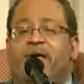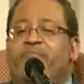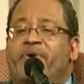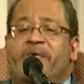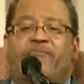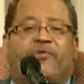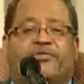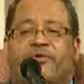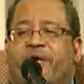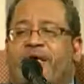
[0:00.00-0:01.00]
many of
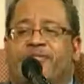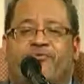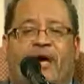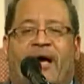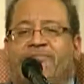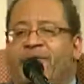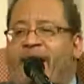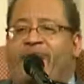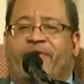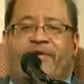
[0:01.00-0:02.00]
which are not ascribed to
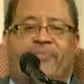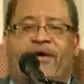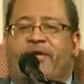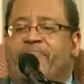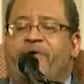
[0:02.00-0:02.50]
African-American